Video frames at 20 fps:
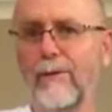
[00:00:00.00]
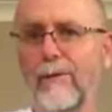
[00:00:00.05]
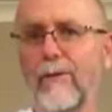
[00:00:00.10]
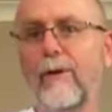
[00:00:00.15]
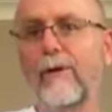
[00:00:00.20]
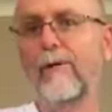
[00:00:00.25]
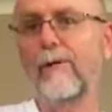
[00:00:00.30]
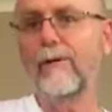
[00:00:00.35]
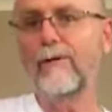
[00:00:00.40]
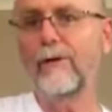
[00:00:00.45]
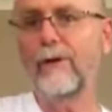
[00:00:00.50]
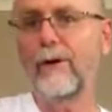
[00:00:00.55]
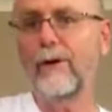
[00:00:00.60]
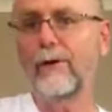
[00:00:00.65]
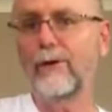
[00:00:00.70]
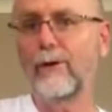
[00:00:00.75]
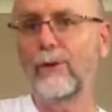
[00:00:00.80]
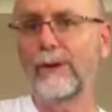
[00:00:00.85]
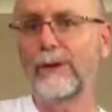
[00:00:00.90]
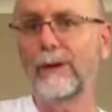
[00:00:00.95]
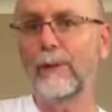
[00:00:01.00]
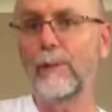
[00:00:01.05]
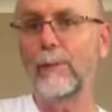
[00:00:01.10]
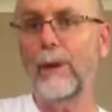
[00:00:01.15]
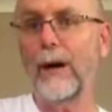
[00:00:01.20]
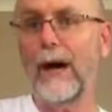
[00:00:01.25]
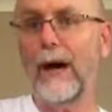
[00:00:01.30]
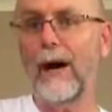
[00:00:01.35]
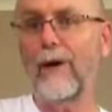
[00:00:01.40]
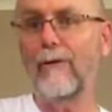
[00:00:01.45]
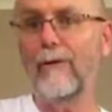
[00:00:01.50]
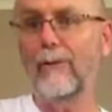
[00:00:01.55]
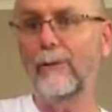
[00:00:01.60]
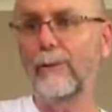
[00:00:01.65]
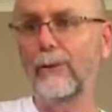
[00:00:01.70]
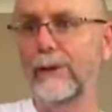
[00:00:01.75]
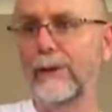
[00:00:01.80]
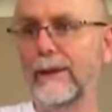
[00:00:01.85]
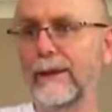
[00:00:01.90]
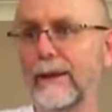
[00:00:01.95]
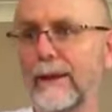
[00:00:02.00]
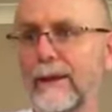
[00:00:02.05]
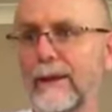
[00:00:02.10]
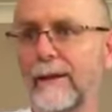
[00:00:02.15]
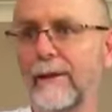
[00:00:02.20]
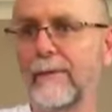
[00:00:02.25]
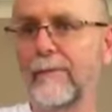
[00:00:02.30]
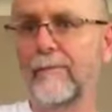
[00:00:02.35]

referred to as a bar of music.